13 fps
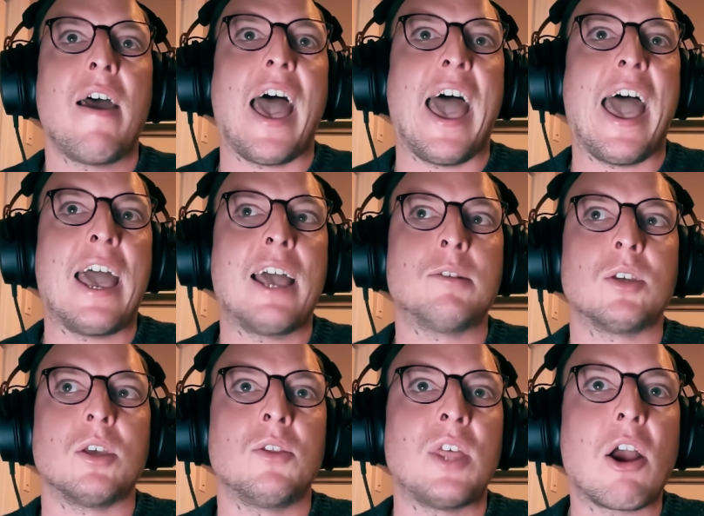
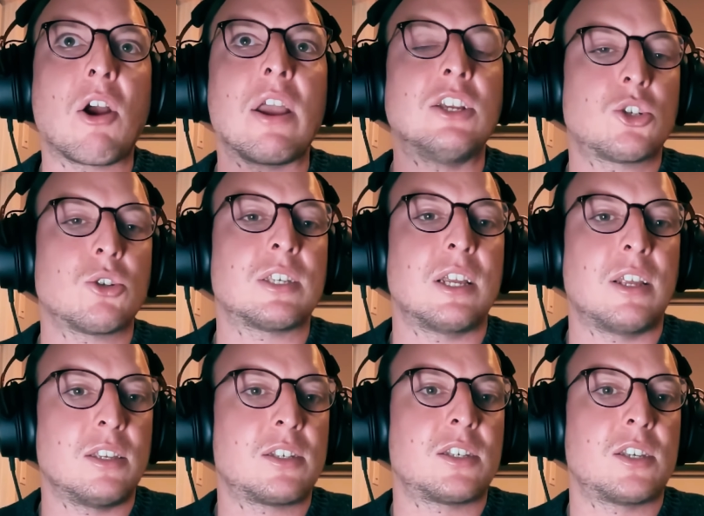and they're interested
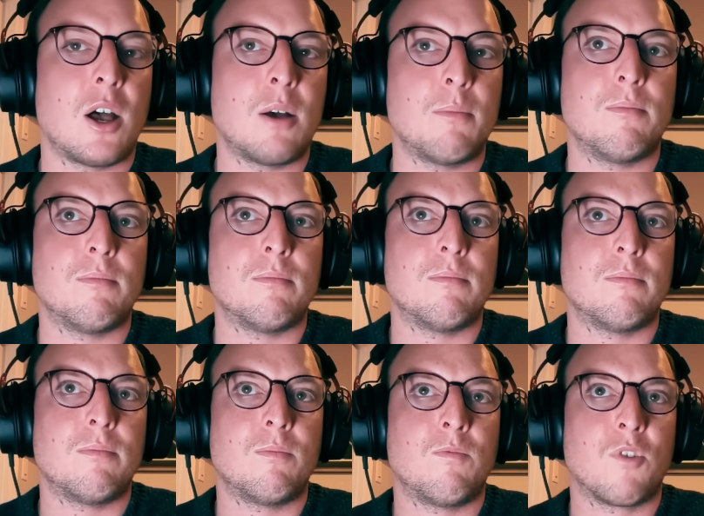in some
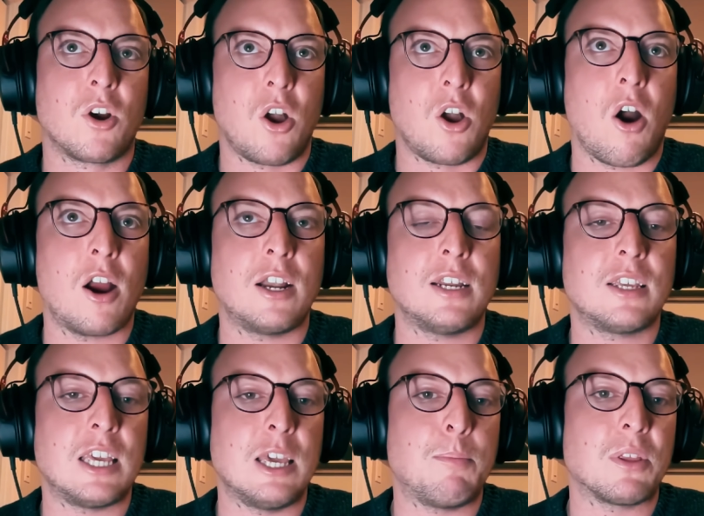regard in
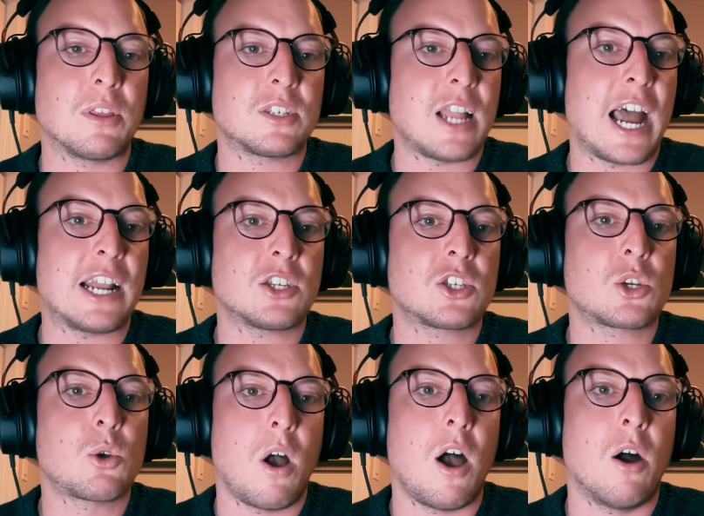keeping the status
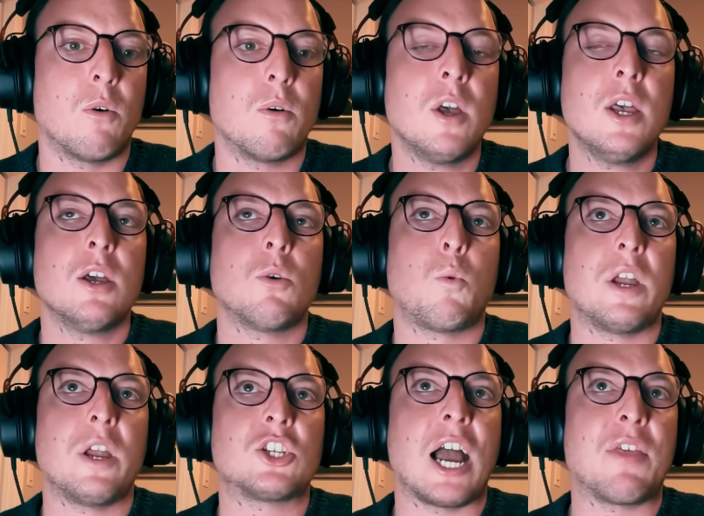quo,
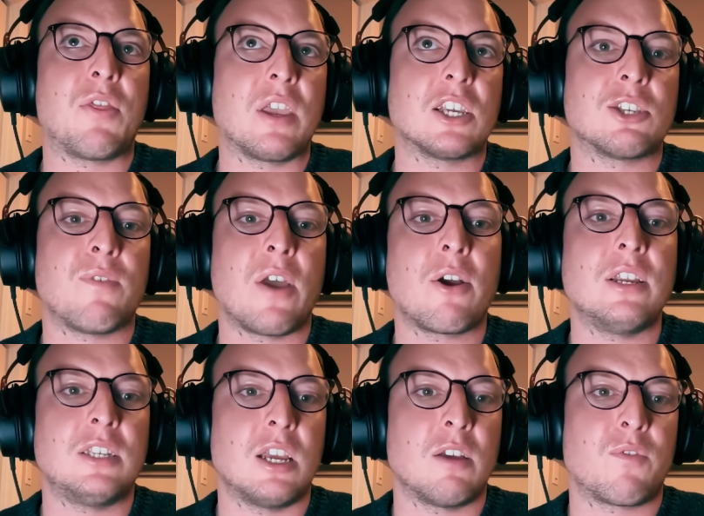which I think is very
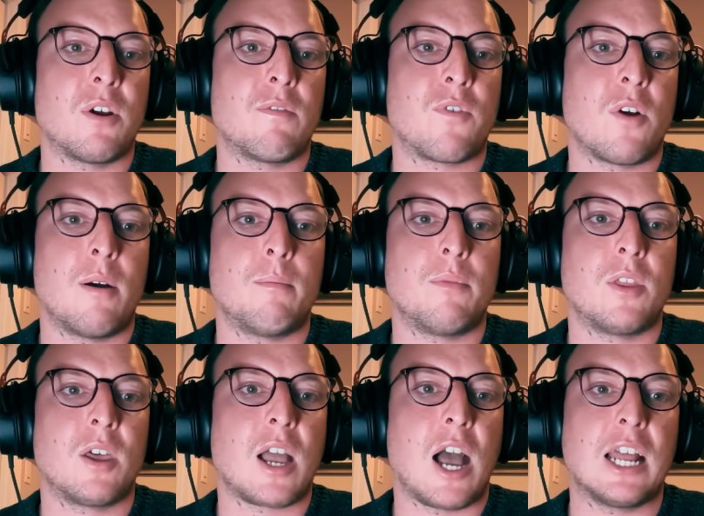different from
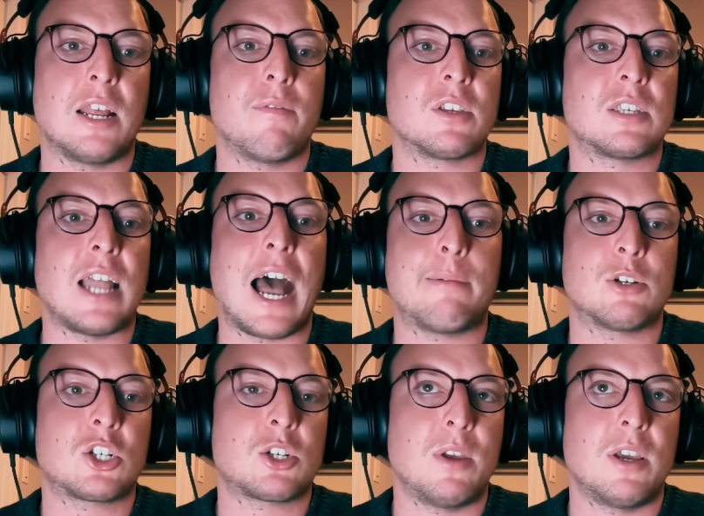the kind of
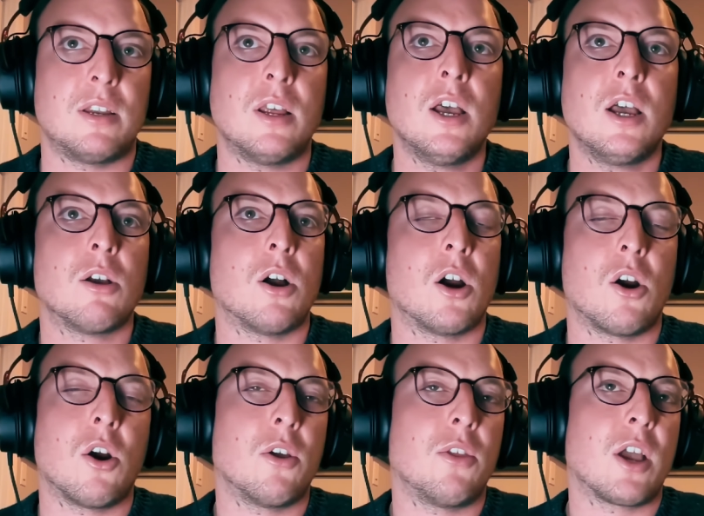establishment
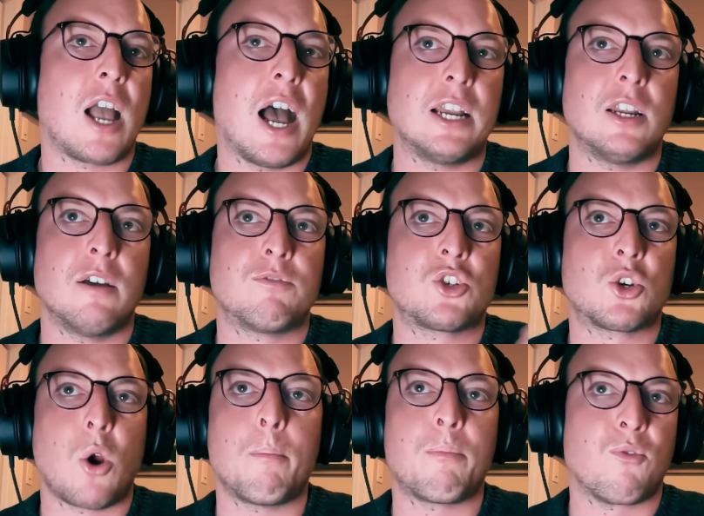or, or, the kind of
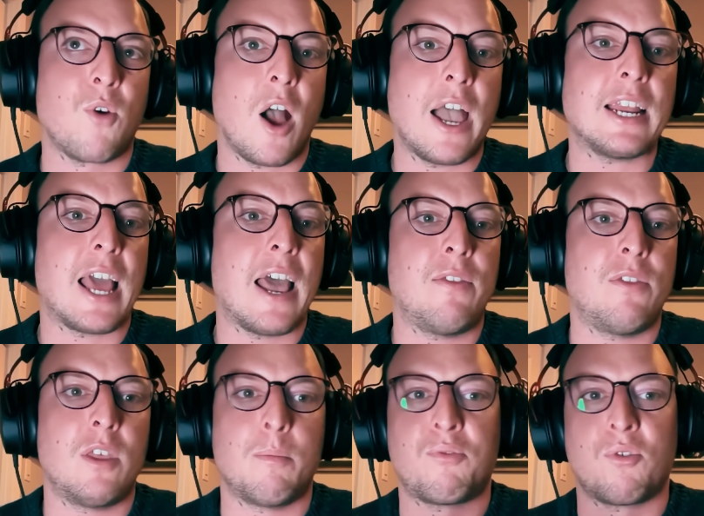Trump right and
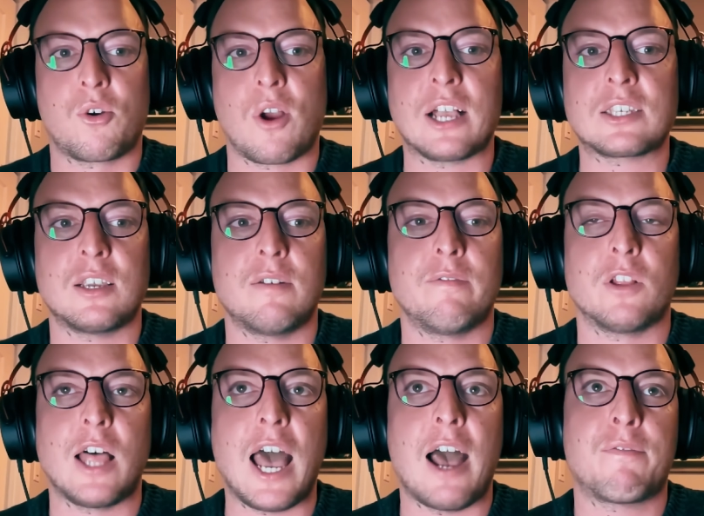the progressive
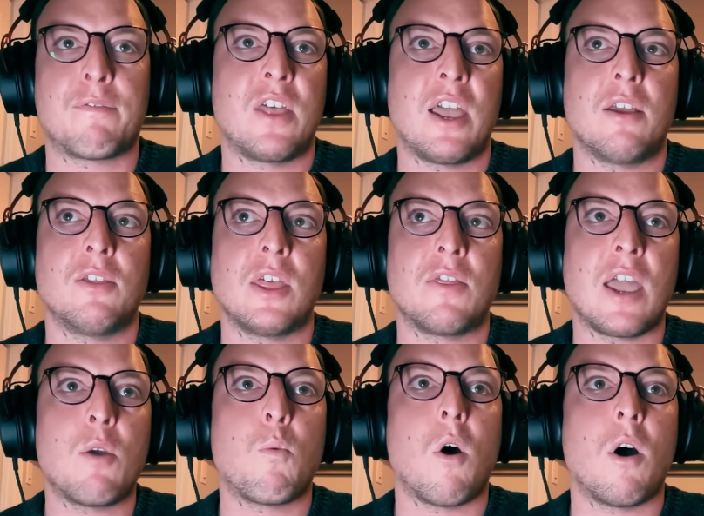left. They they,
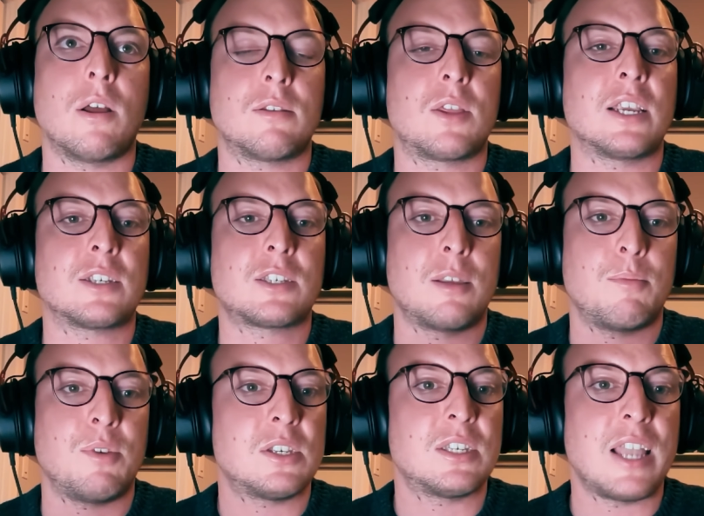they want things to
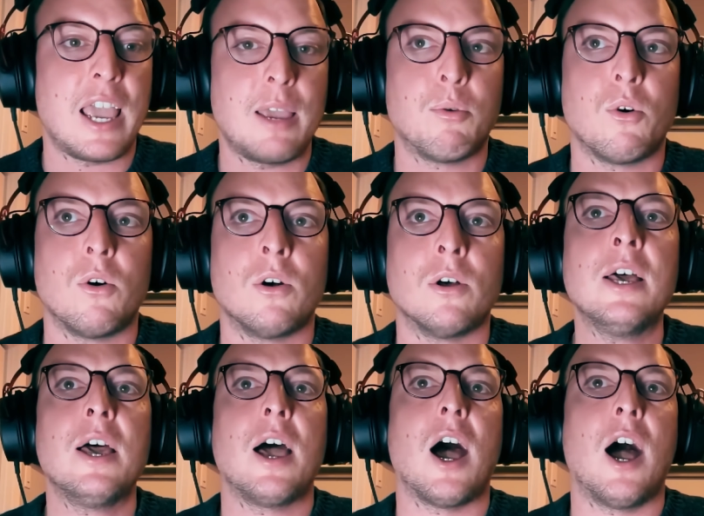be stable.
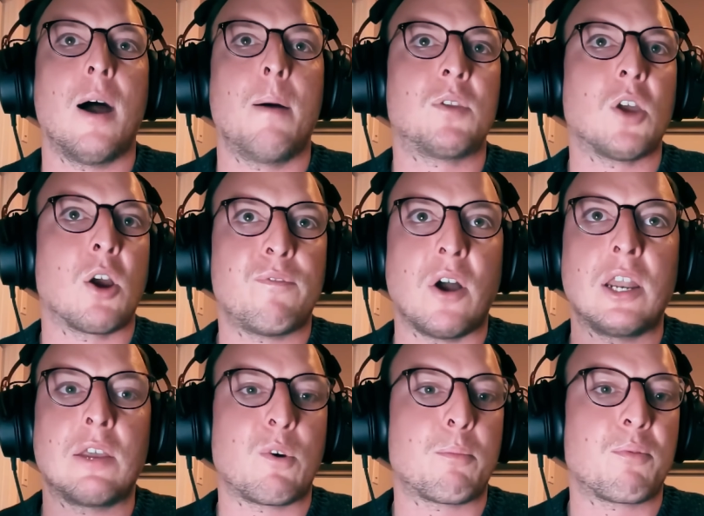Um, they're
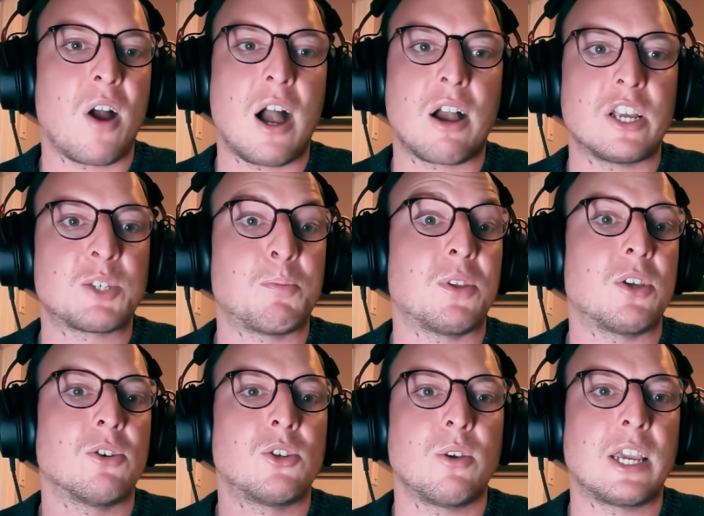fighting for progress, but they're
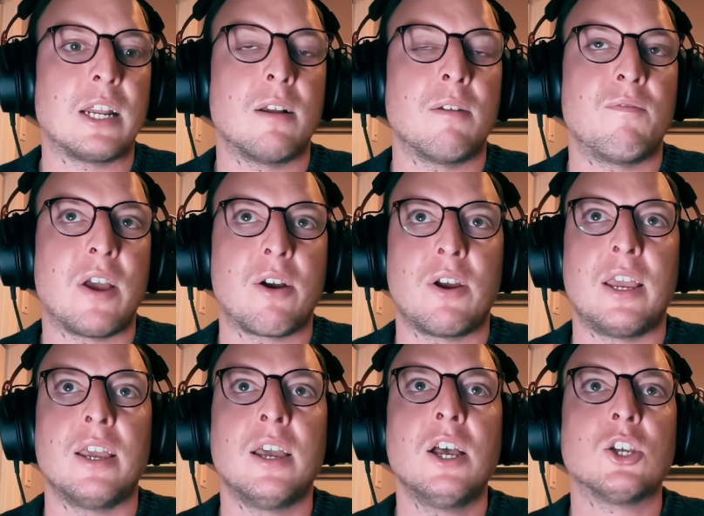doing it in a
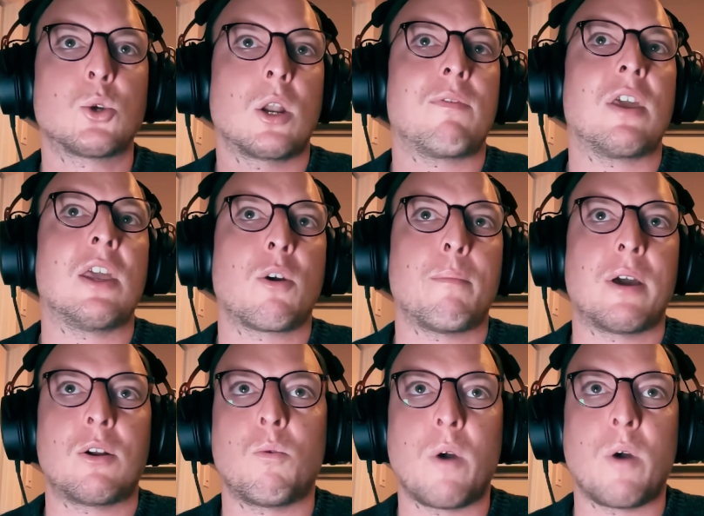very sort of incremental